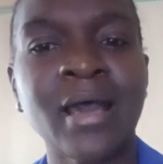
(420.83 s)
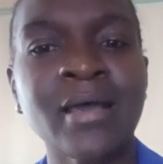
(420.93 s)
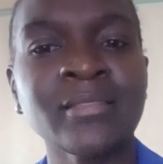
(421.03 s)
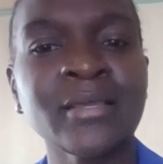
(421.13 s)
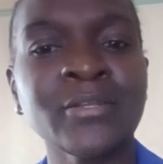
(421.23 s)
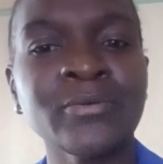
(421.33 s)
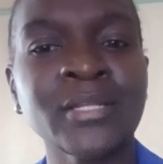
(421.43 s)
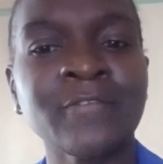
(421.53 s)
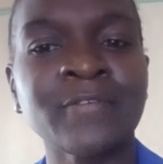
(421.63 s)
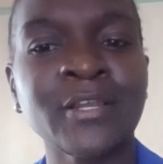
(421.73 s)
And then you
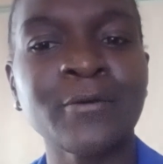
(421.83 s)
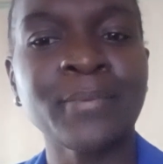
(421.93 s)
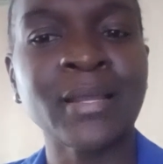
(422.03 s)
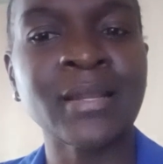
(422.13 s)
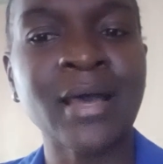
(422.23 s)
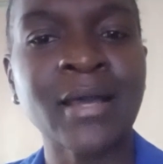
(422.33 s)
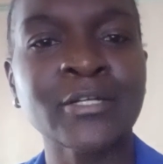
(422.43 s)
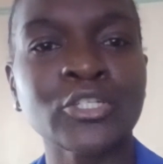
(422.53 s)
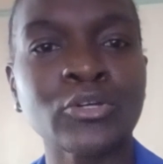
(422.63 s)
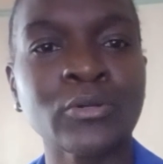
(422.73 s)
develop an
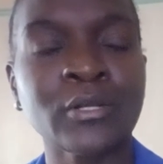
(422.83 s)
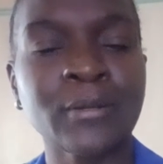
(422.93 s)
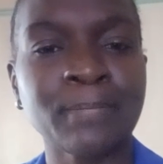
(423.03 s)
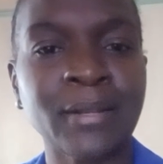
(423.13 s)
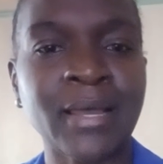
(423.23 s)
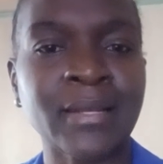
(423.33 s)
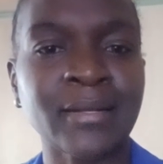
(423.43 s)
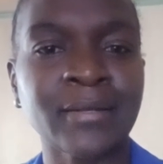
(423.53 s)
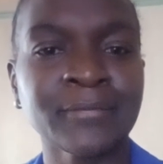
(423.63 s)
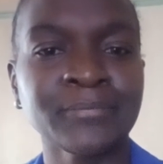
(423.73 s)
action
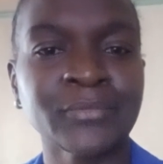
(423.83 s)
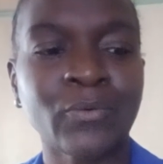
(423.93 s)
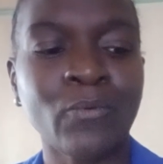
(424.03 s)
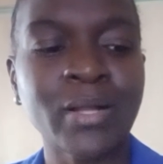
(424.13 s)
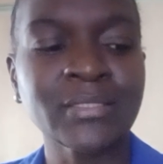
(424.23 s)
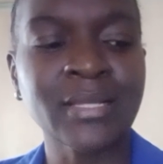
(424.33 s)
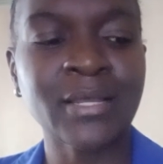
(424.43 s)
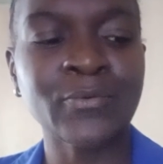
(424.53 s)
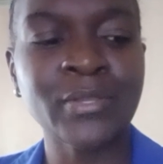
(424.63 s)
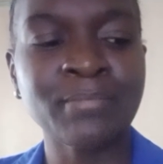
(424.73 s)
plan. What
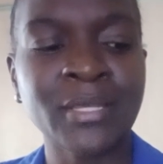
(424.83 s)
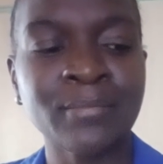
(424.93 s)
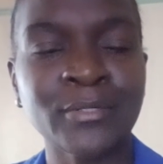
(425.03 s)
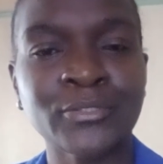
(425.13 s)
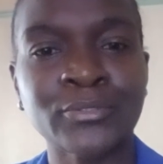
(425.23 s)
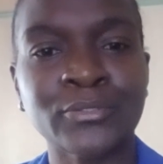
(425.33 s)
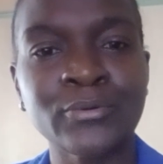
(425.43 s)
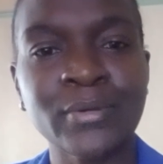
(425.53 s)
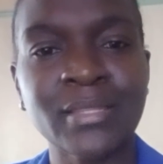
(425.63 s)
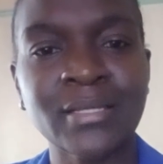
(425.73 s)
can we be able to
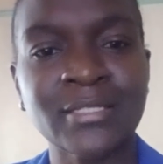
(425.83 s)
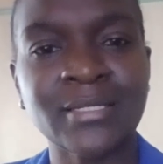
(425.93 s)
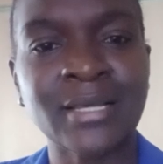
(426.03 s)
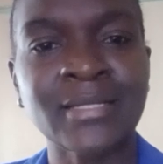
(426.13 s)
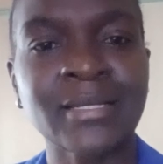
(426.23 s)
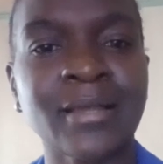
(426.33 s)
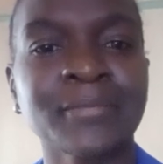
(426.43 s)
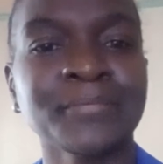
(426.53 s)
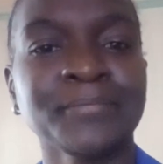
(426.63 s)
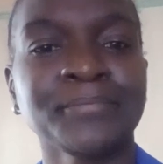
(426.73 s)
do with this data?
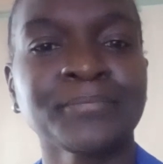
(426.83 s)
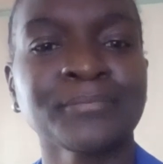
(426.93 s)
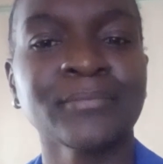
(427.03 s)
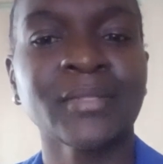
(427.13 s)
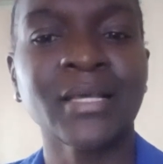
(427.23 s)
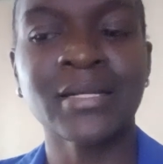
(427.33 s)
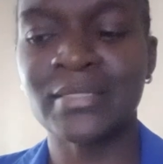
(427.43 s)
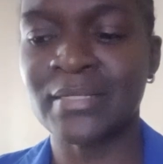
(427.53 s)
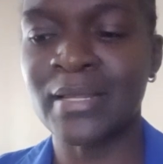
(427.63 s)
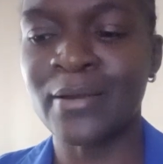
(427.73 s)
That
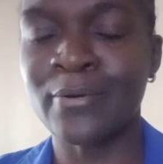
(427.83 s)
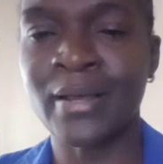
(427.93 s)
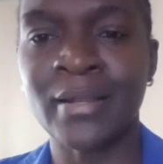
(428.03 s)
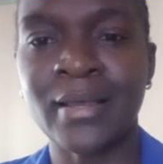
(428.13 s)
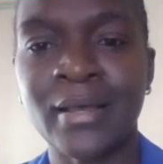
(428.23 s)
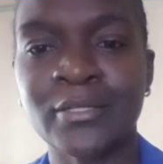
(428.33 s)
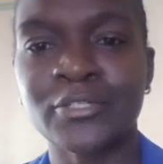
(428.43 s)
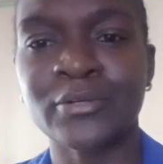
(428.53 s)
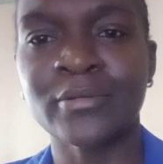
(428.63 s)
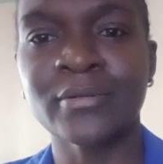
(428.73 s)
is now an
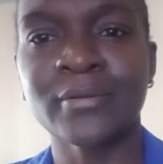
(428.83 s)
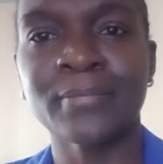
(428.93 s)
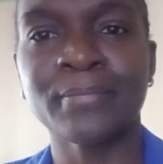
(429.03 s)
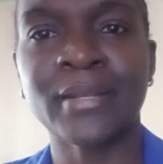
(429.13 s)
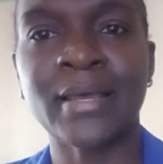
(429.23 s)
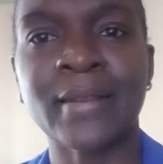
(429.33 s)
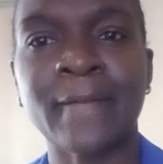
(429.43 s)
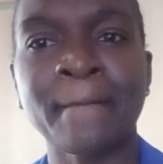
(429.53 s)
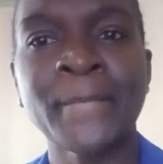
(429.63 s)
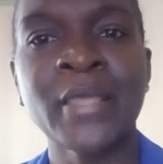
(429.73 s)
action
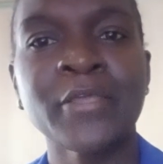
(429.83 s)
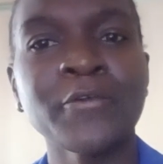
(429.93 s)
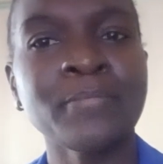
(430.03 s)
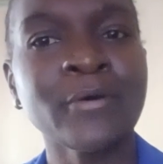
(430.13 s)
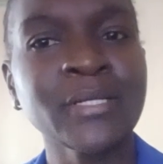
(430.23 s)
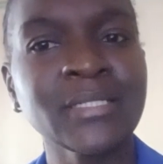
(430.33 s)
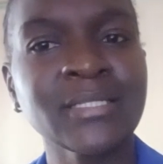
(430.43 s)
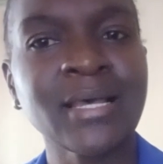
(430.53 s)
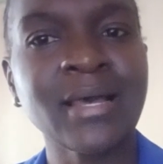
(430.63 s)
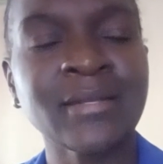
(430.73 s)
plan. You
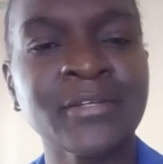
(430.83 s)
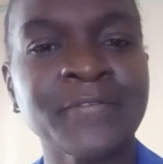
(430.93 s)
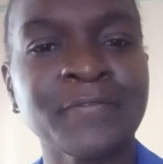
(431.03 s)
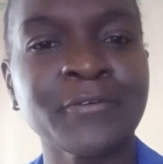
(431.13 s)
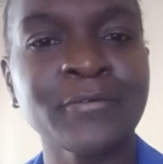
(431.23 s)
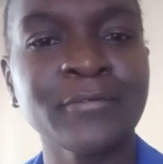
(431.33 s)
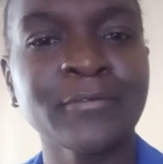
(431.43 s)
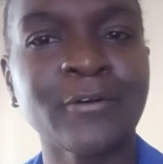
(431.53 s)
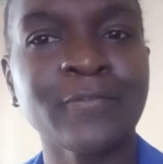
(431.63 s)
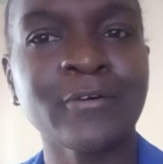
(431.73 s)
monitor and
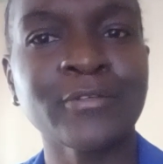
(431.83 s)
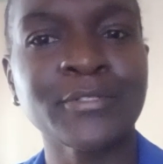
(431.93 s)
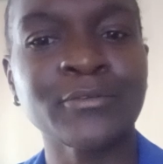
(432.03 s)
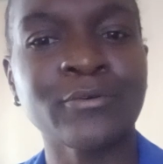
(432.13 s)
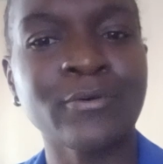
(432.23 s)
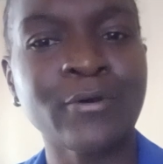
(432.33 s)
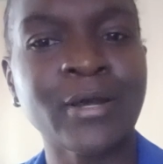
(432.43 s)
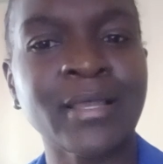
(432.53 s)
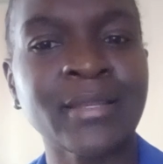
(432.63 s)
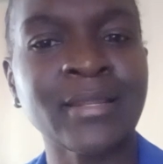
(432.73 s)
review. Of course, you go
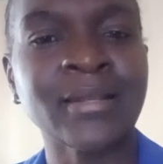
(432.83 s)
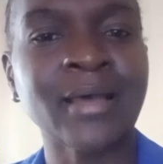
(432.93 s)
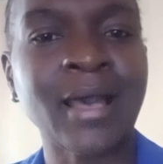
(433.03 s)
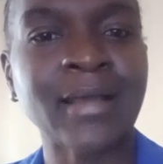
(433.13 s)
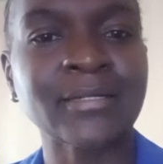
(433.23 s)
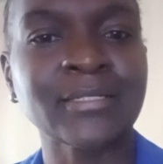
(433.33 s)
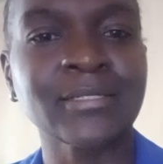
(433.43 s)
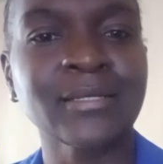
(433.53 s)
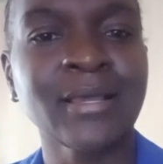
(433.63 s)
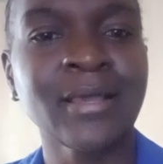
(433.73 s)
ahead and act.